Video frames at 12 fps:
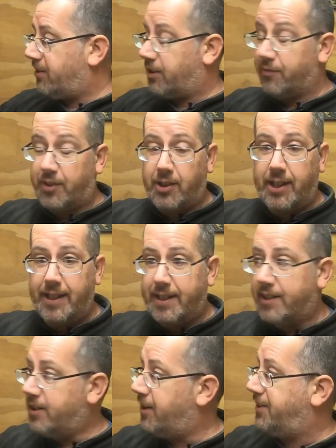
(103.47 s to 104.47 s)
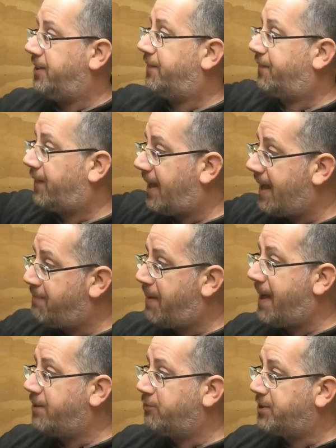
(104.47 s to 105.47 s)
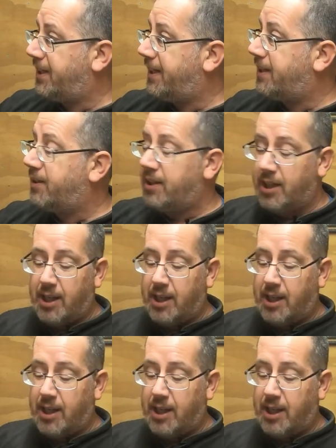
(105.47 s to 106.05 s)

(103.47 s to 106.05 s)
like I've done here I did the flat panels here